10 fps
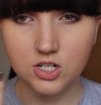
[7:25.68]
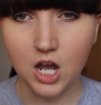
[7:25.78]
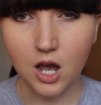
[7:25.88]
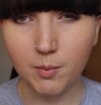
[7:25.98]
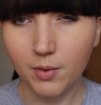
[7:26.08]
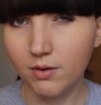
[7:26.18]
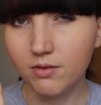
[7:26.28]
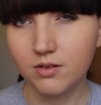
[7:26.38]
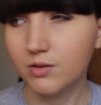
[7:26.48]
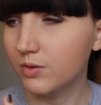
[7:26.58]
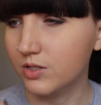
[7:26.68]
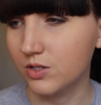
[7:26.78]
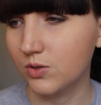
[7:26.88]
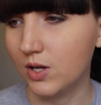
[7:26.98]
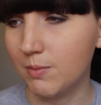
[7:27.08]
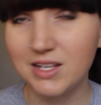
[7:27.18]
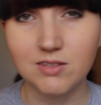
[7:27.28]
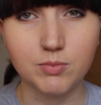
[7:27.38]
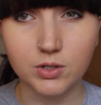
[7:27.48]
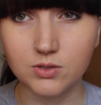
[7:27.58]
tub, what do you call it?
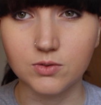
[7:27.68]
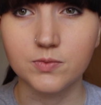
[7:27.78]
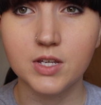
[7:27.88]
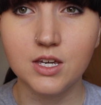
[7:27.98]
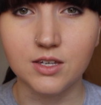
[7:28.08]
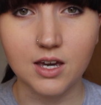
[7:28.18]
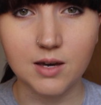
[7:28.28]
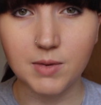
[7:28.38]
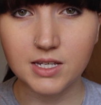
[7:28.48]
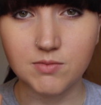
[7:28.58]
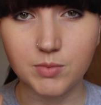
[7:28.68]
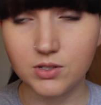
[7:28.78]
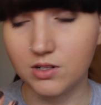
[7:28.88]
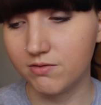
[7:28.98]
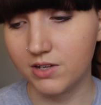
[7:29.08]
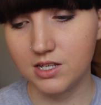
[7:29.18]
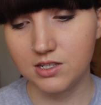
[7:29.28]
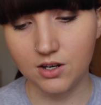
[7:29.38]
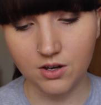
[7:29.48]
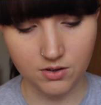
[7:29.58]
Massive bottle. You get a massive bottle of it,
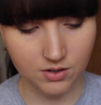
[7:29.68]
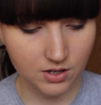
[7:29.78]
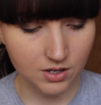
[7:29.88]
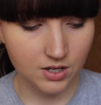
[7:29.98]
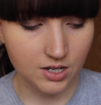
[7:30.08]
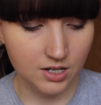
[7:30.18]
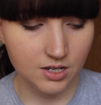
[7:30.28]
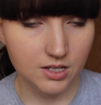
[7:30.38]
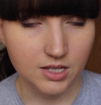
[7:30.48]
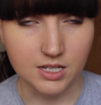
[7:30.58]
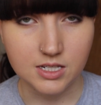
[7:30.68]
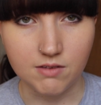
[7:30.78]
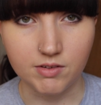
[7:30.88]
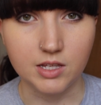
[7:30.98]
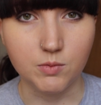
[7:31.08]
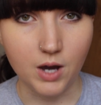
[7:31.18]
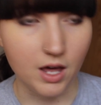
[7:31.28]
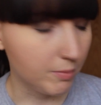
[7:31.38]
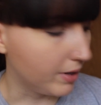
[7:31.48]
so that's definitely worth